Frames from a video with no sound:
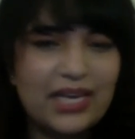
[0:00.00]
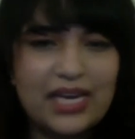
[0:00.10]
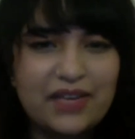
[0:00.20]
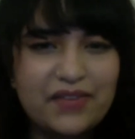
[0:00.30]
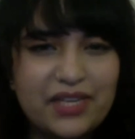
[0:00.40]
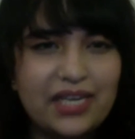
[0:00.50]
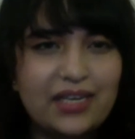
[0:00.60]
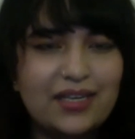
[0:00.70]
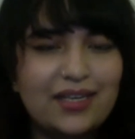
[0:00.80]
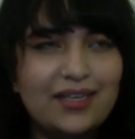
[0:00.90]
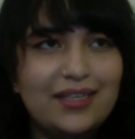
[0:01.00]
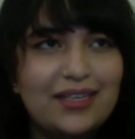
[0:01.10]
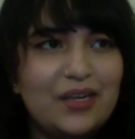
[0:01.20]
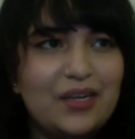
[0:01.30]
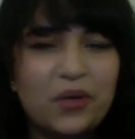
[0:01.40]
and even like
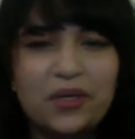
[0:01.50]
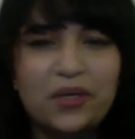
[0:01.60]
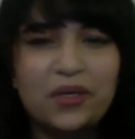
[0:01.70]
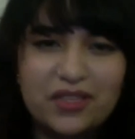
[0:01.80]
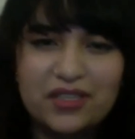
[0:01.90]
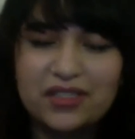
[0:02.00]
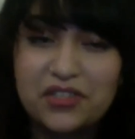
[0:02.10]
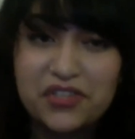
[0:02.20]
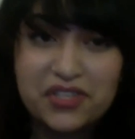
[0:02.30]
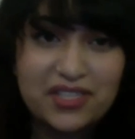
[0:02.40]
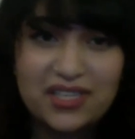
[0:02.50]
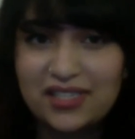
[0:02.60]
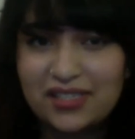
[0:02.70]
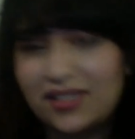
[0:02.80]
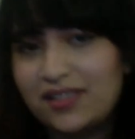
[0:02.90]
working with the glitches that
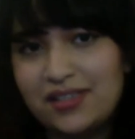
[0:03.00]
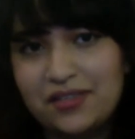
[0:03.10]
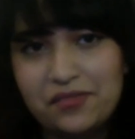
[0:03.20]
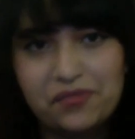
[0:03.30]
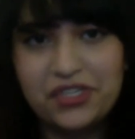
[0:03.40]
exist in